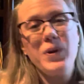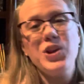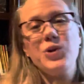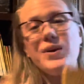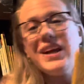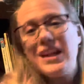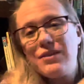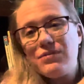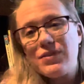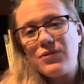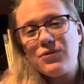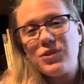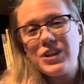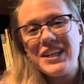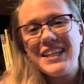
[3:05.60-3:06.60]
you get it for
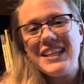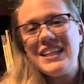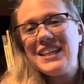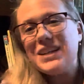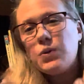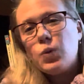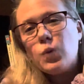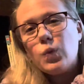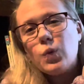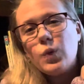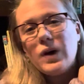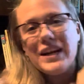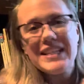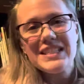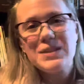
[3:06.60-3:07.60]
free,
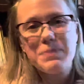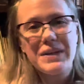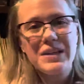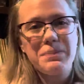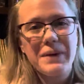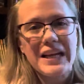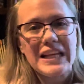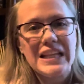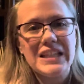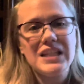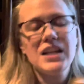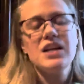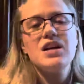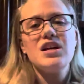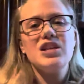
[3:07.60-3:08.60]
why spend money?
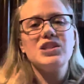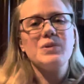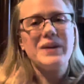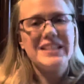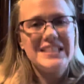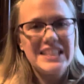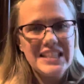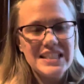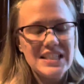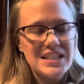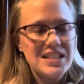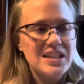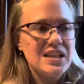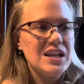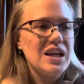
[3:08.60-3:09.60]
So I didn't.
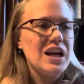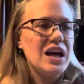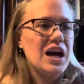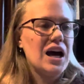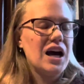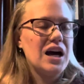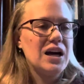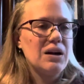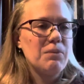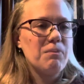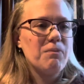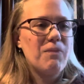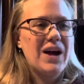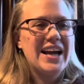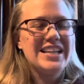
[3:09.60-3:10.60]

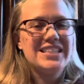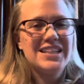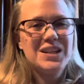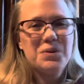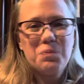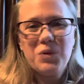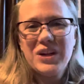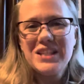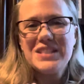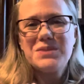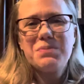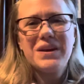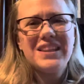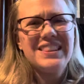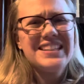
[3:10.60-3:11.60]
I didn't want to
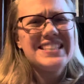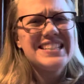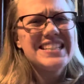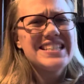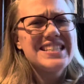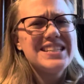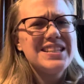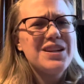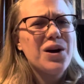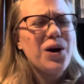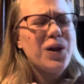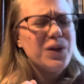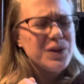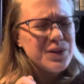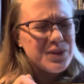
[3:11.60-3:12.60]
spend the
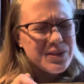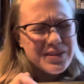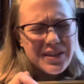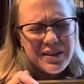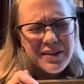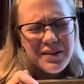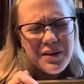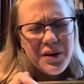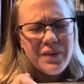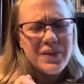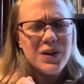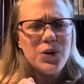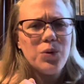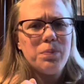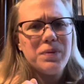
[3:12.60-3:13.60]
$60 on the
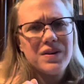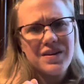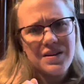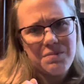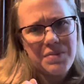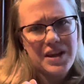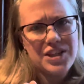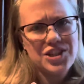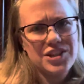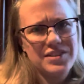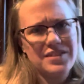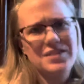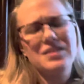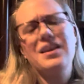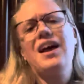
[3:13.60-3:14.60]
notebooking
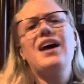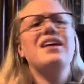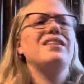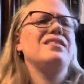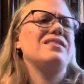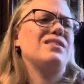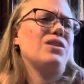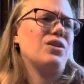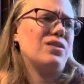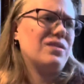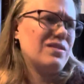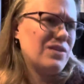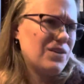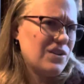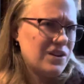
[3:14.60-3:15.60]
pages and
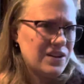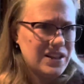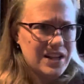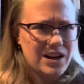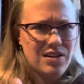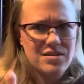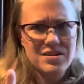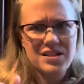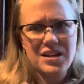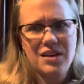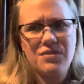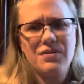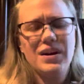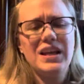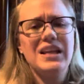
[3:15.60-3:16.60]
all that other
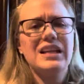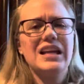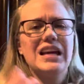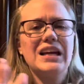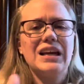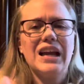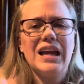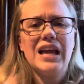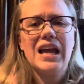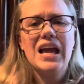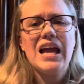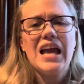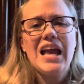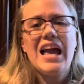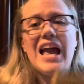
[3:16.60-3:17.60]
stuff.
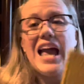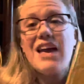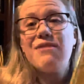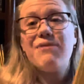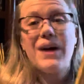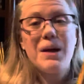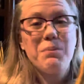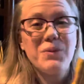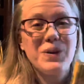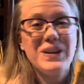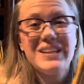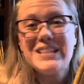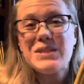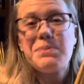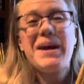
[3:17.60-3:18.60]
If I'm going to
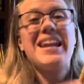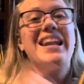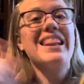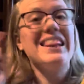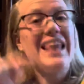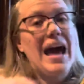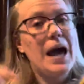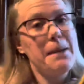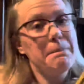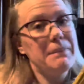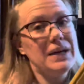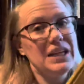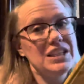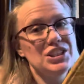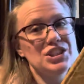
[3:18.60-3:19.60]
spend that
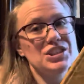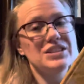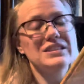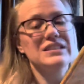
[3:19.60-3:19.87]
much,